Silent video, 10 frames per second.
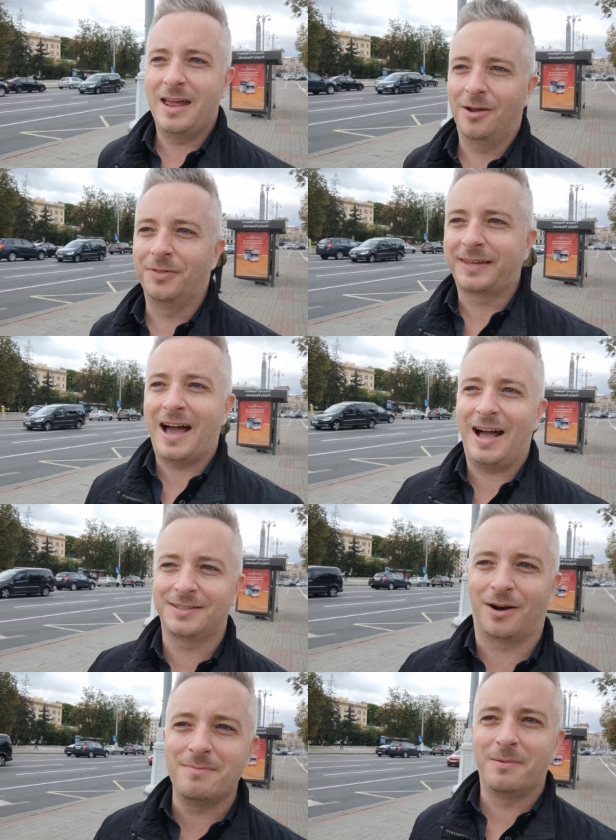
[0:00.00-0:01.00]
And on the
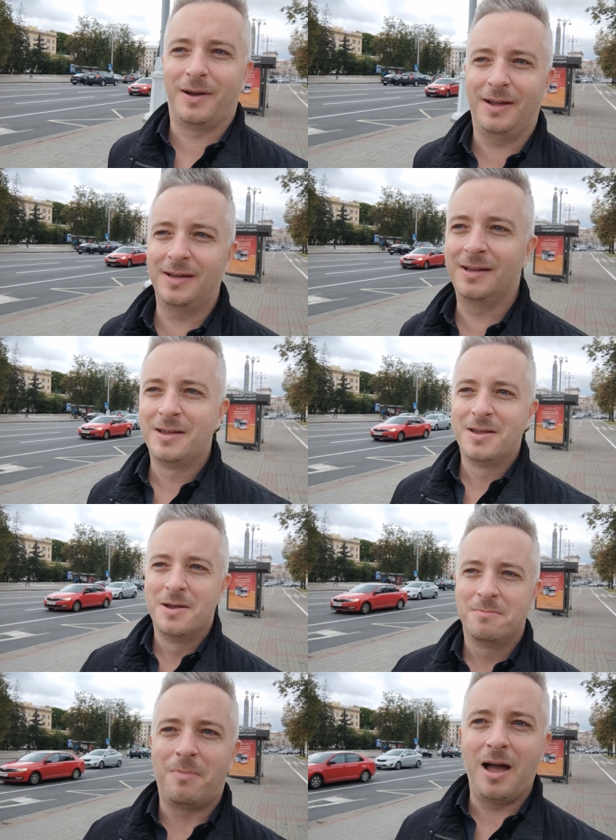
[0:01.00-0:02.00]
cars, I remember
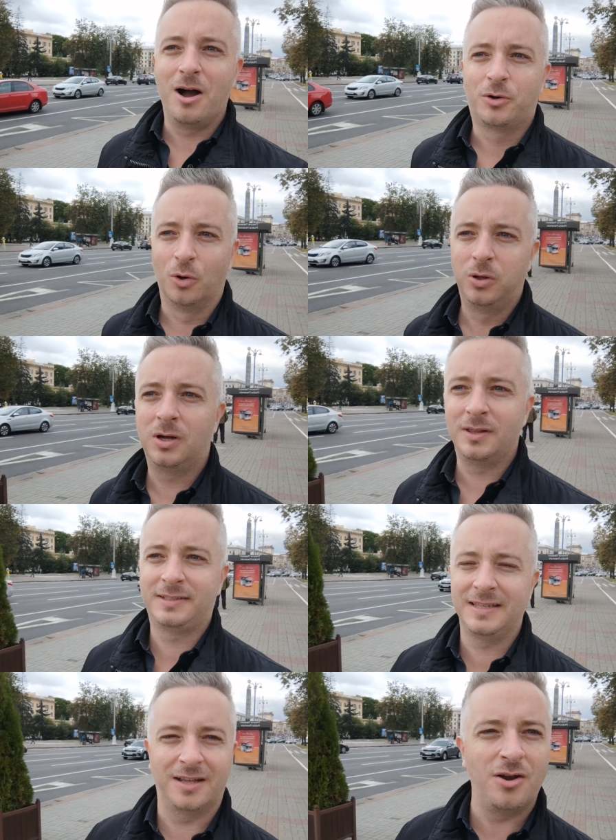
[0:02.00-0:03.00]
my uncle,
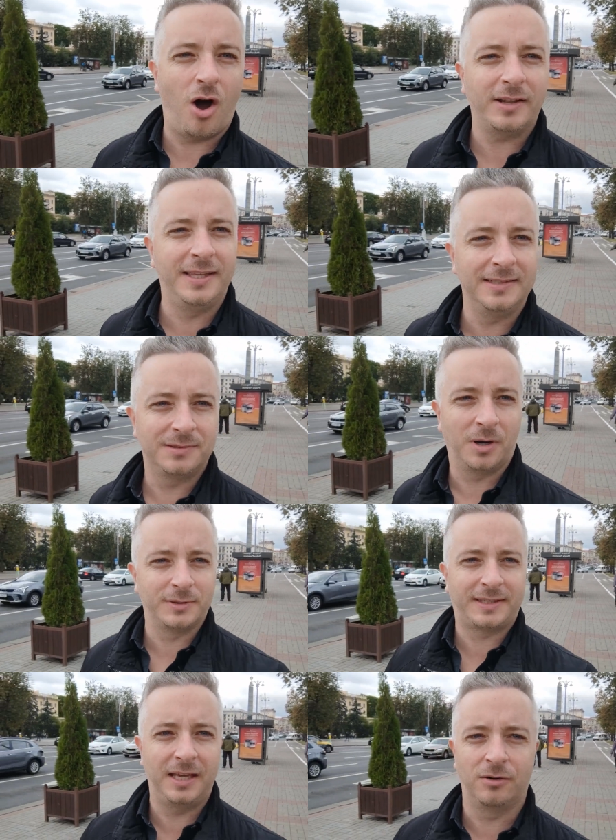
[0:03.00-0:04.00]
this is in the nineties when I
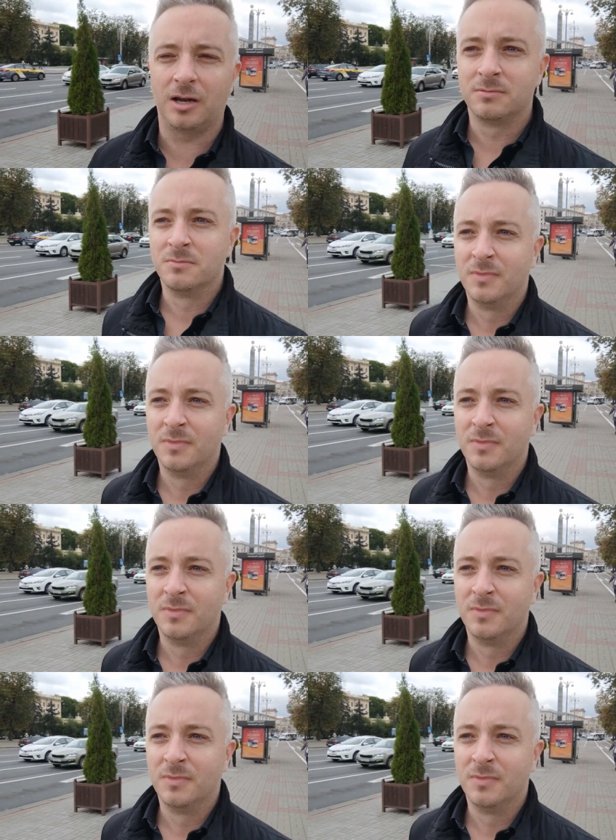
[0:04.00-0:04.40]
was a kid, right?